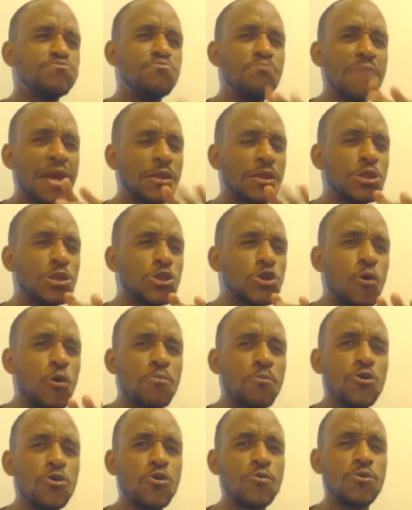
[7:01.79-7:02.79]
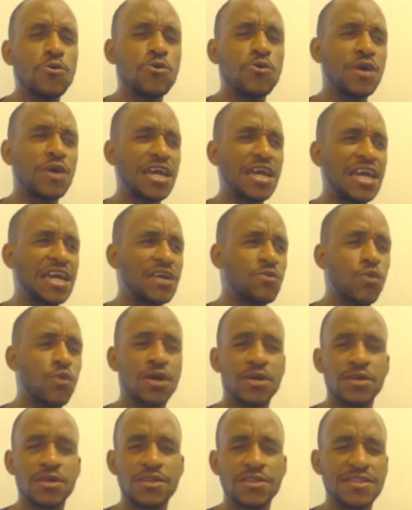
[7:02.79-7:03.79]
made a little boo-boo in
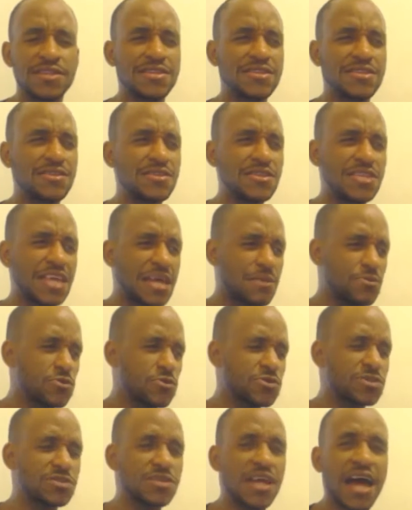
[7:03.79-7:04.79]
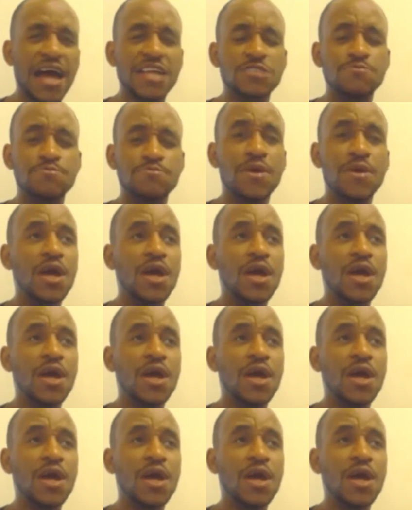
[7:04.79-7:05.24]
one of them little slots.